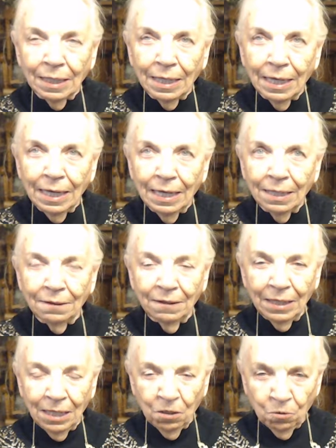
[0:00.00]
and
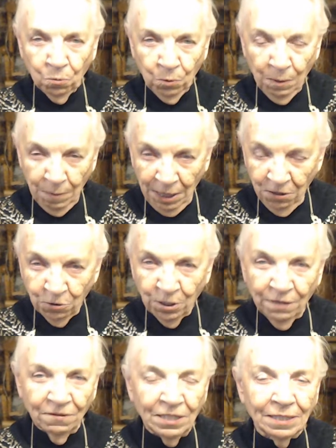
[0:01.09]
the reminder of
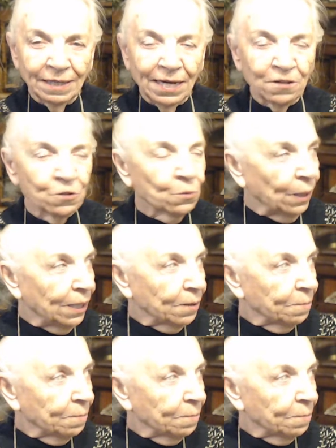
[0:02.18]
it last week